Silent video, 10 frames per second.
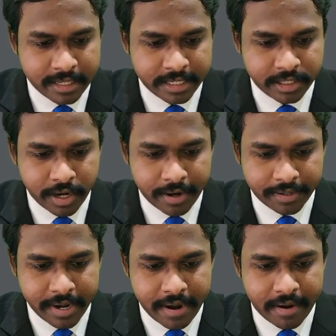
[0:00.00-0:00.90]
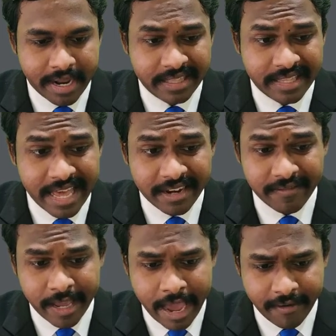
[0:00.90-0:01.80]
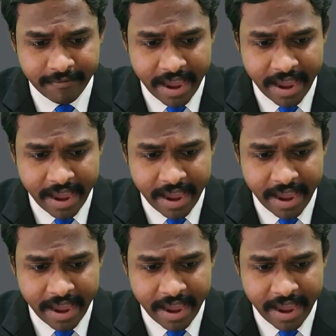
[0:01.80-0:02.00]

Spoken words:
This is not there. And then we have